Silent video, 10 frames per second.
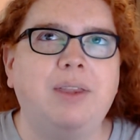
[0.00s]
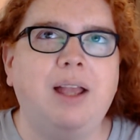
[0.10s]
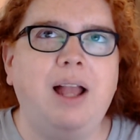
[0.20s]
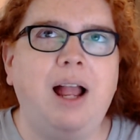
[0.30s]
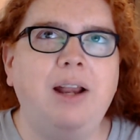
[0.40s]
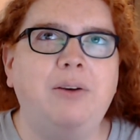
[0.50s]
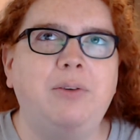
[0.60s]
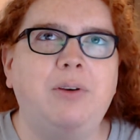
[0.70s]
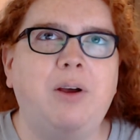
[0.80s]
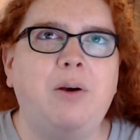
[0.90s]
I don't
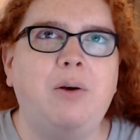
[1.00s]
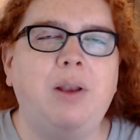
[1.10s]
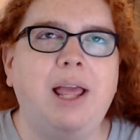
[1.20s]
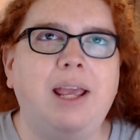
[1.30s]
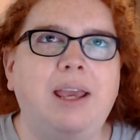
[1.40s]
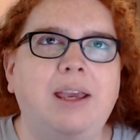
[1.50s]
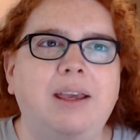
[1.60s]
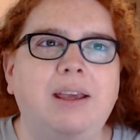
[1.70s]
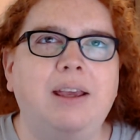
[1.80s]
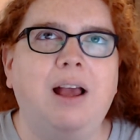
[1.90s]
know, like
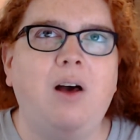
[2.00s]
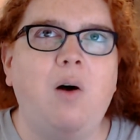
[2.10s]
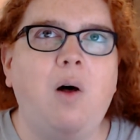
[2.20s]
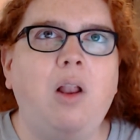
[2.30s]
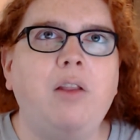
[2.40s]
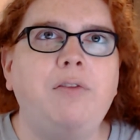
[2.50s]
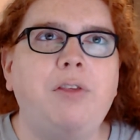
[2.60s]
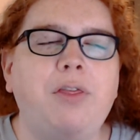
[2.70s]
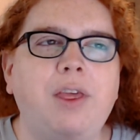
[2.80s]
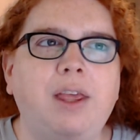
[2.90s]
all of the
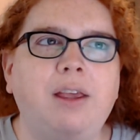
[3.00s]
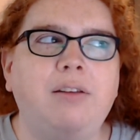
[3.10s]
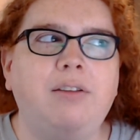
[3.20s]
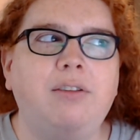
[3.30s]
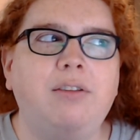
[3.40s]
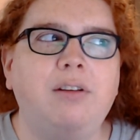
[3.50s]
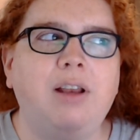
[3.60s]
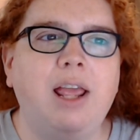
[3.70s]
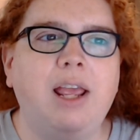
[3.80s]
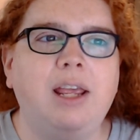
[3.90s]
things,
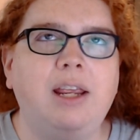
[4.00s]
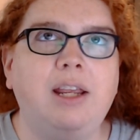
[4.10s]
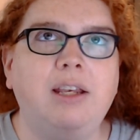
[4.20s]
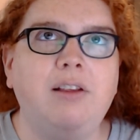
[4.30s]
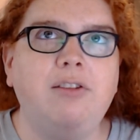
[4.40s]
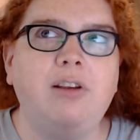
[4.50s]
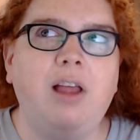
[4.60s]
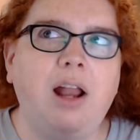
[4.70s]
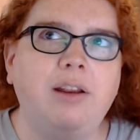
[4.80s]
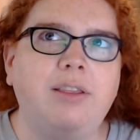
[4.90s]
like it, it does a
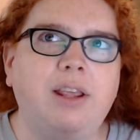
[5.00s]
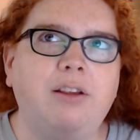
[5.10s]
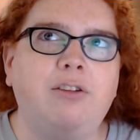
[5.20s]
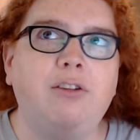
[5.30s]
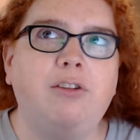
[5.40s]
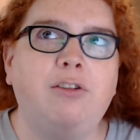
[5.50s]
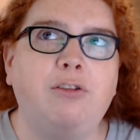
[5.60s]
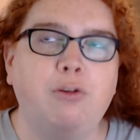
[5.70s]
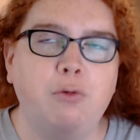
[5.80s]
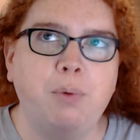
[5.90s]
lot of things
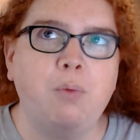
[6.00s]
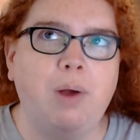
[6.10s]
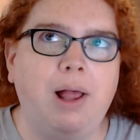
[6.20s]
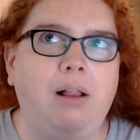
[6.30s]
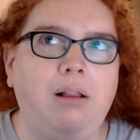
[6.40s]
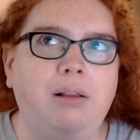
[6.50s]
super well,